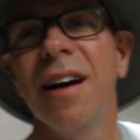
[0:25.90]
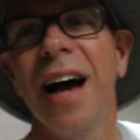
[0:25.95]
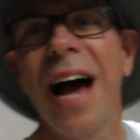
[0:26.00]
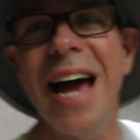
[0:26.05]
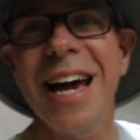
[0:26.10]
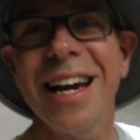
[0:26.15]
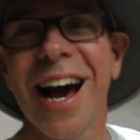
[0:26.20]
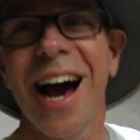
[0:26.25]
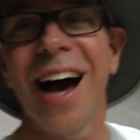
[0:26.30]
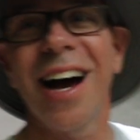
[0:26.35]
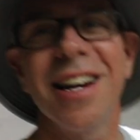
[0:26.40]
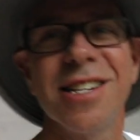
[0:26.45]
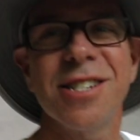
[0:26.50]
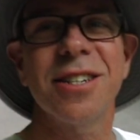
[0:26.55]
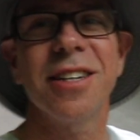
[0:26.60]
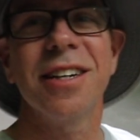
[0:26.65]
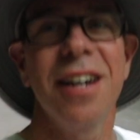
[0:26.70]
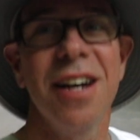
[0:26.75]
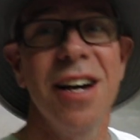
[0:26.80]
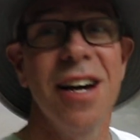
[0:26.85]
Hey
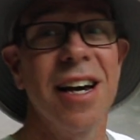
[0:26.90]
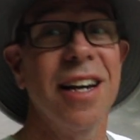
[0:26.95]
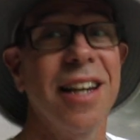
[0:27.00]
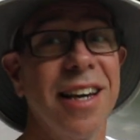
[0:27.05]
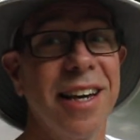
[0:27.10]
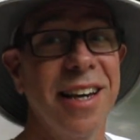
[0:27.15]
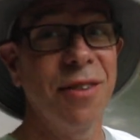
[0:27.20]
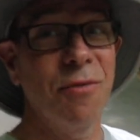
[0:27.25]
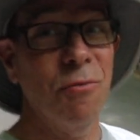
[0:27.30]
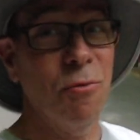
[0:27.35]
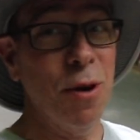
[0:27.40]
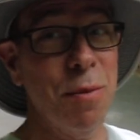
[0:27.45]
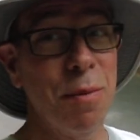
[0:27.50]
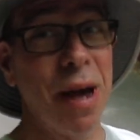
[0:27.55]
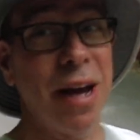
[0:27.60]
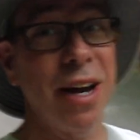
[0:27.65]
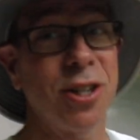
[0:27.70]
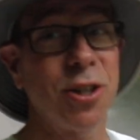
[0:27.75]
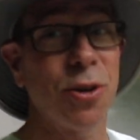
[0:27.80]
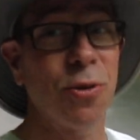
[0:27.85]
guys, we
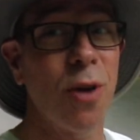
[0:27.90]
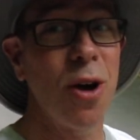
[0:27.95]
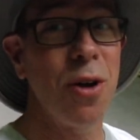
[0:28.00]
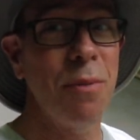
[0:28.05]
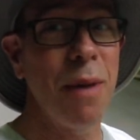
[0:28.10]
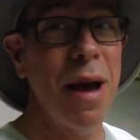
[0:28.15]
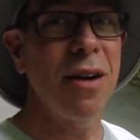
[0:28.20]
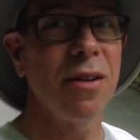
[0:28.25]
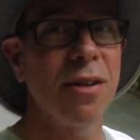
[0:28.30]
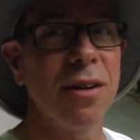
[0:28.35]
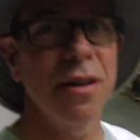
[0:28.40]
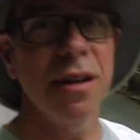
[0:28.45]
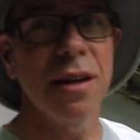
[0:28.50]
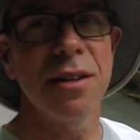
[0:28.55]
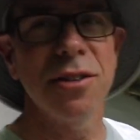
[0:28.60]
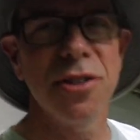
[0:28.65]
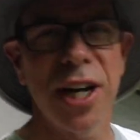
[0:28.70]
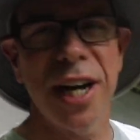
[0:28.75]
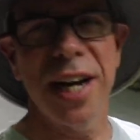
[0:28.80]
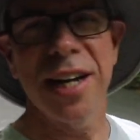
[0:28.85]
made it to Roan Mountain.
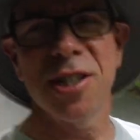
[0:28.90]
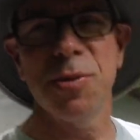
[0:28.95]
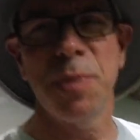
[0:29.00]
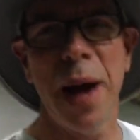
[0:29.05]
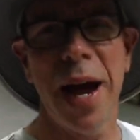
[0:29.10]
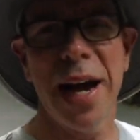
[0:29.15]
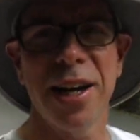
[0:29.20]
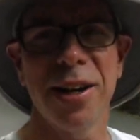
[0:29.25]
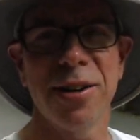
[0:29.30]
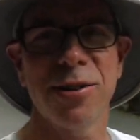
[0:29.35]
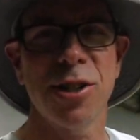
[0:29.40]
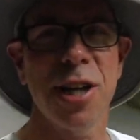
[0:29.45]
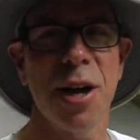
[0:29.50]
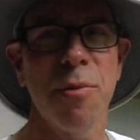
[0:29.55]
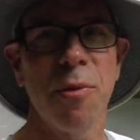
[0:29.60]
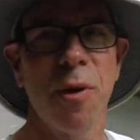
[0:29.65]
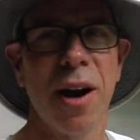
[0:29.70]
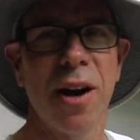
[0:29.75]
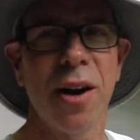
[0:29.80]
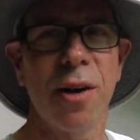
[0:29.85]
Jan's back here
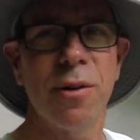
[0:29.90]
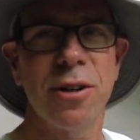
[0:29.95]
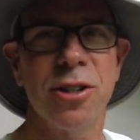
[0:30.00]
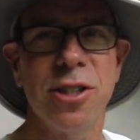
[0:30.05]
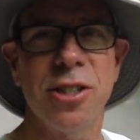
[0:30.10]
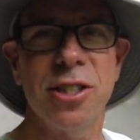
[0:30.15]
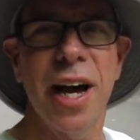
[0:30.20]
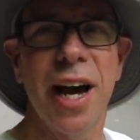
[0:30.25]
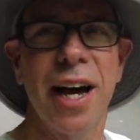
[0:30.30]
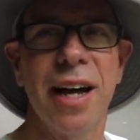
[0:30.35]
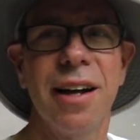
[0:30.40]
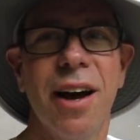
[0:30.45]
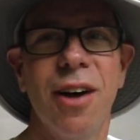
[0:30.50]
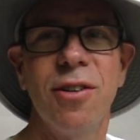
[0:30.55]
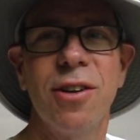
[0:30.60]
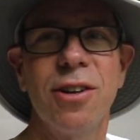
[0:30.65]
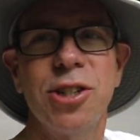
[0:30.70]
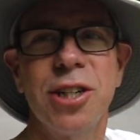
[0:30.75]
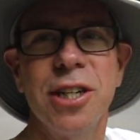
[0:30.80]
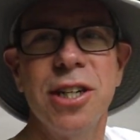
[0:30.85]
somewhere. I don't know where she's at. Oh,
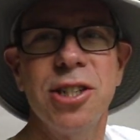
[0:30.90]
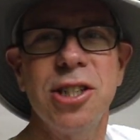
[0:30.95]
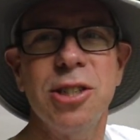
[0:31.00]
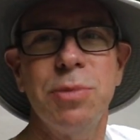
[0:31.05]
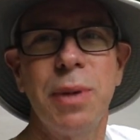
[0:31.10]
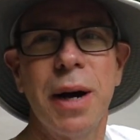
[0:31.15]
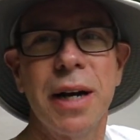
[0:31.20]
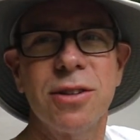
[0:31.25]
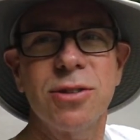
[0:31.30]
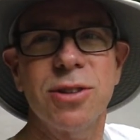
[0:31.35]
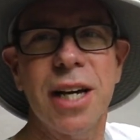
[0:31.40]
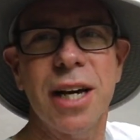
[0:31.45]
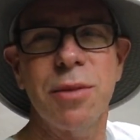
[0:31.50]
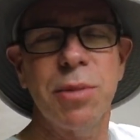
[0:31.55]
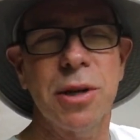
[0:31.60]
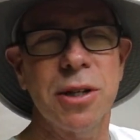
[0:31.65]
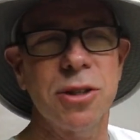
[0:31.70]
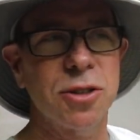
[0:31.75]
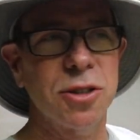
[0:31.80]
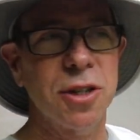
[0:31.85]
there she is. She's back there taking
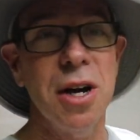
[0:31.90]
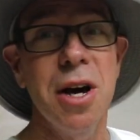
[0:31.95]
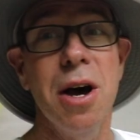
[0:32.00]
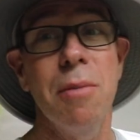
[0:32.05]
pictures.